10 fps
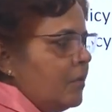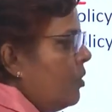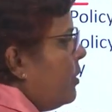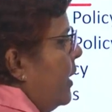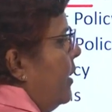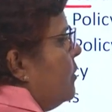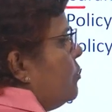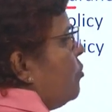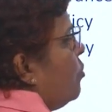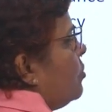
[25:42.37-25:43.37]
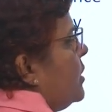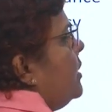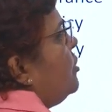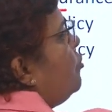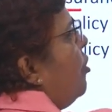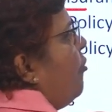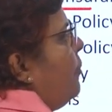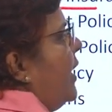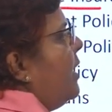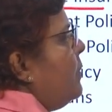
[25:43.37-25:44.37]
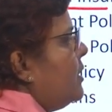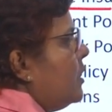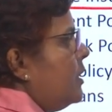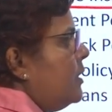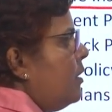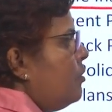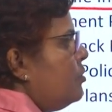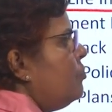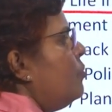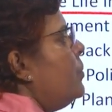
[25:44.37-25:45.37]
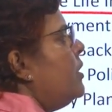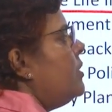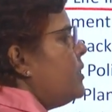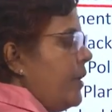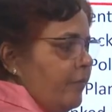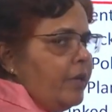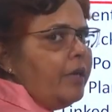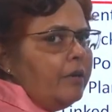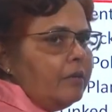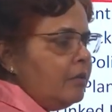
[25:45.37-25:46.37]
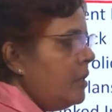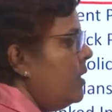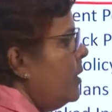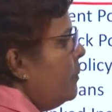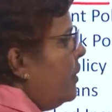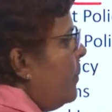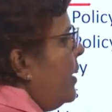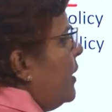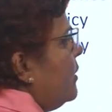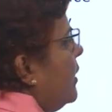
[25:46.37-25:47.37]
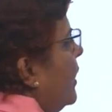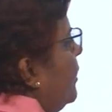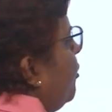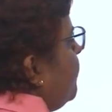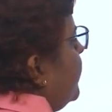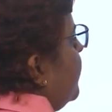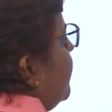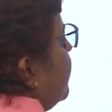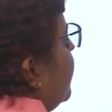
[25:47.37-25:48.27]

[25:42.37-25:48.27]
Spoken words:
Okay, so since you have paid me 30,000 rupees every year, maybe at the end of the